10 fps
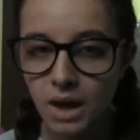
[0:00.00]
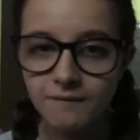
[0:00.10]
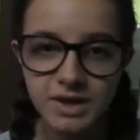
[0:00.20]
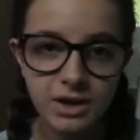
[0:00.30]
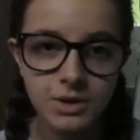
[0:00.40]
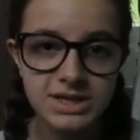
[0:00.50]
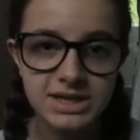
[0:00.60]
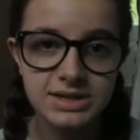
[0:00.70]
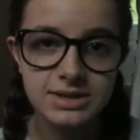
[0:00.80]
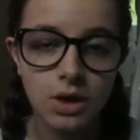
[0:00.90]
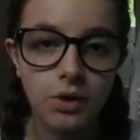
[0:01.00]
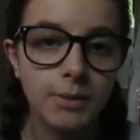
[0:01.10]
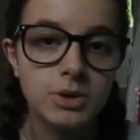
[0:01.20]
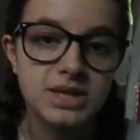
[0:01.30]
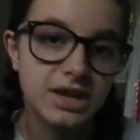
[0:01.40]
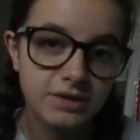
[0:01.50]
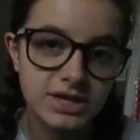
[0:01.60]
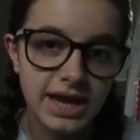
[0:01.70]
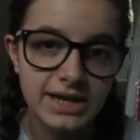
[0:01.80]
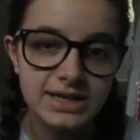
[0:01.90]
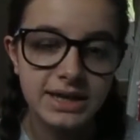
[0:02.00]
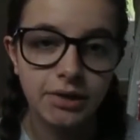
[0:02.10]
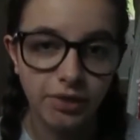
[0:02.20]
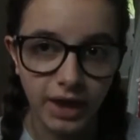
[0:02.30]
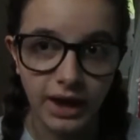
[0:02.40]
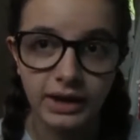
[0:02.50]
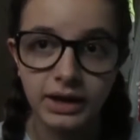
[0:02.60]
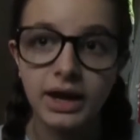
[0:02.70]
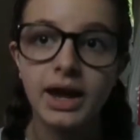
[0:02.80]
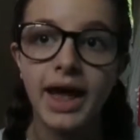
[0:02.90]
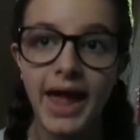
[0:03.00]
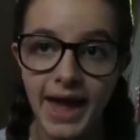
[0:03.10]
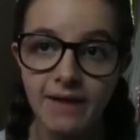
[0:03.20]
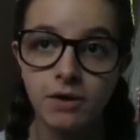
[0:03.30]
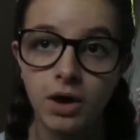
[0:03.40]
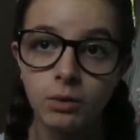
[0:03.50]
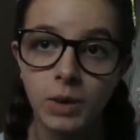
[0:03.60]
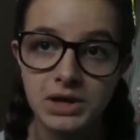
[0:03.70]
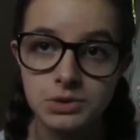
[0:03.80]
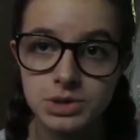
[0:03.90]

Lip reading: Video ideas are the most irritating thing ever when you're